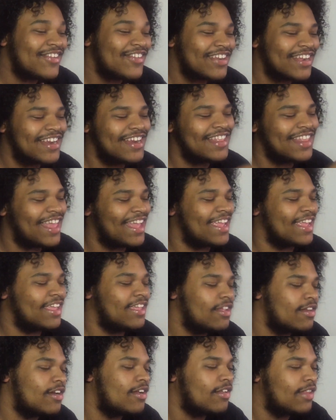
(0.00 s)
they were gonna,
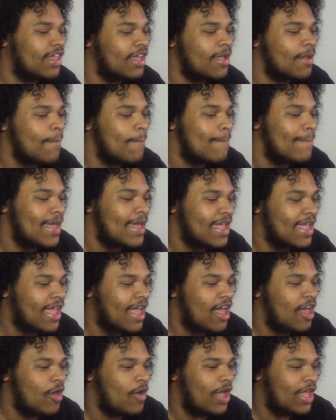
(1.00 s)
like, you know, like,
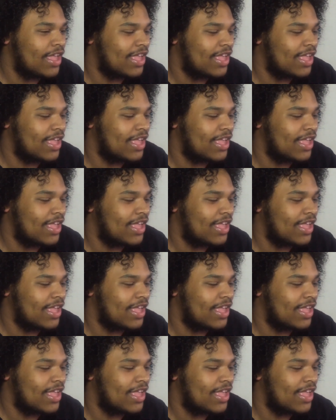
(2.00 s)
make out.